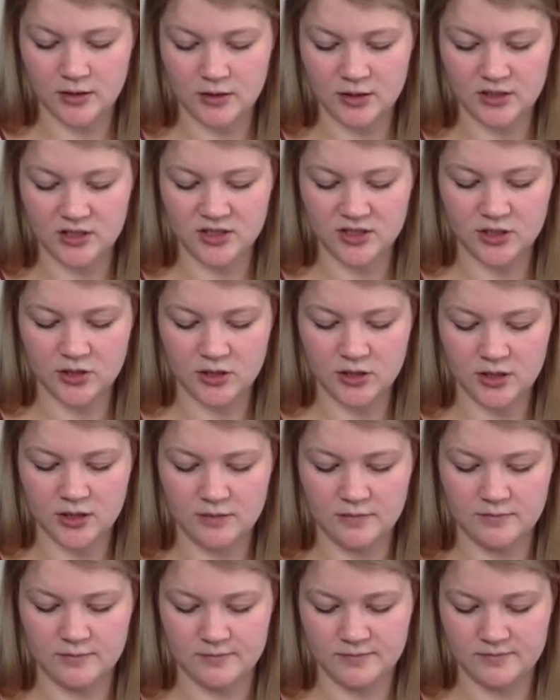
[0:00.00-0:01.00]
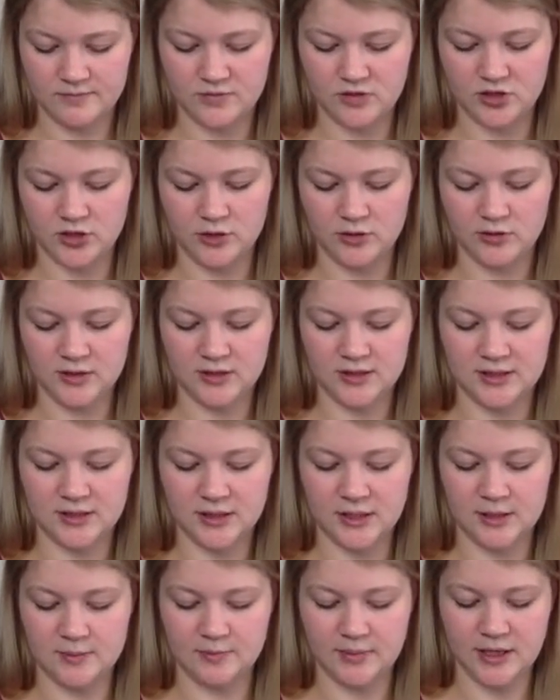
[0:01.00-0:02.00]
I'll just hook it so you can
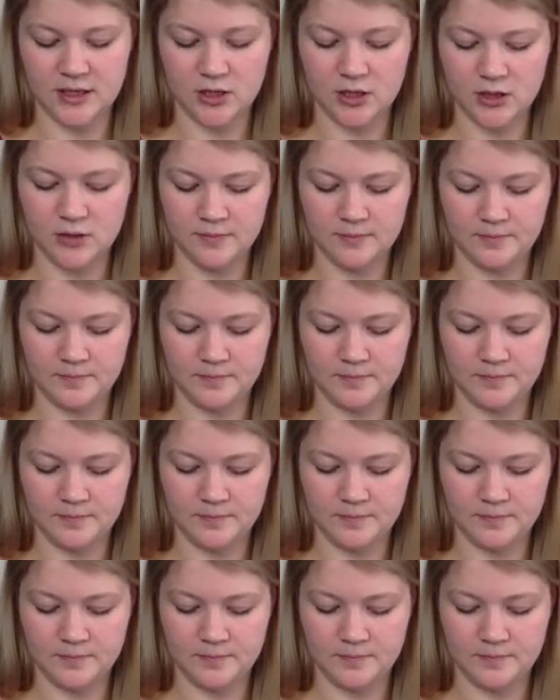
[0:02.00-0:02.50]
see it better.